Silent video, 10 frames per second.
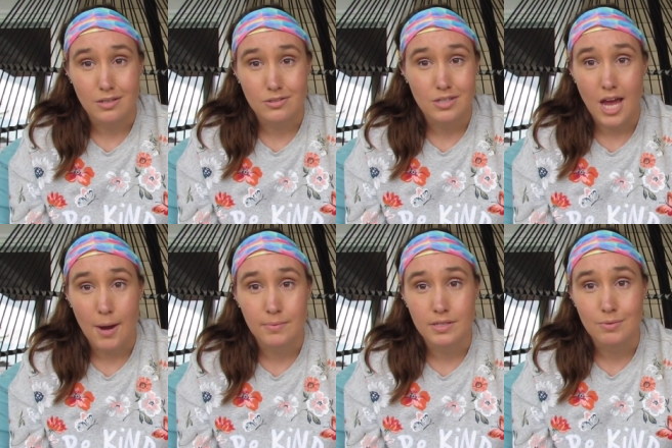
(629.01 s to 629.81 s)
that just
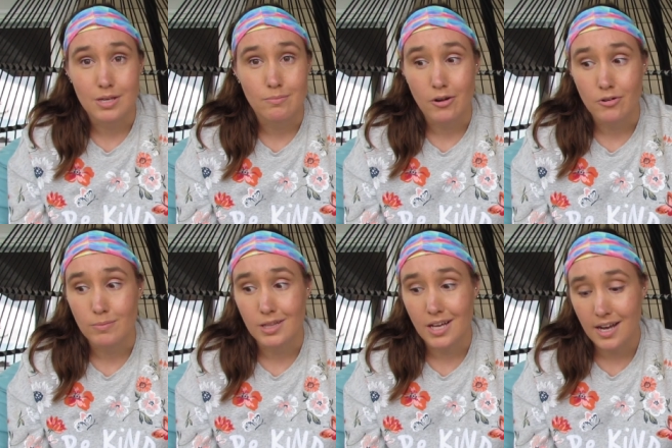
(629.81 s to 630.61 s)
happen to be in my
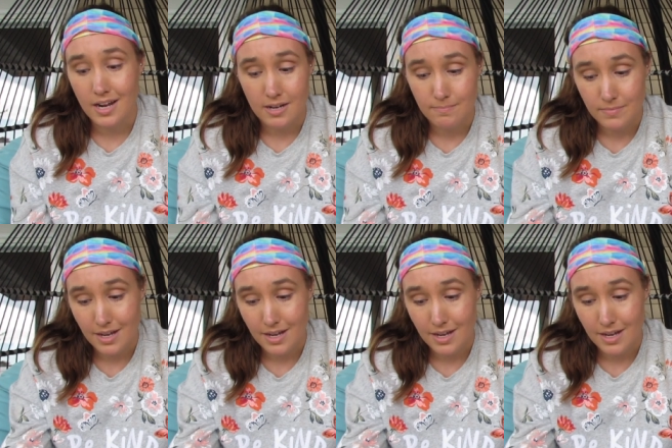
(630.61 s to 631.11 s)
room a lot.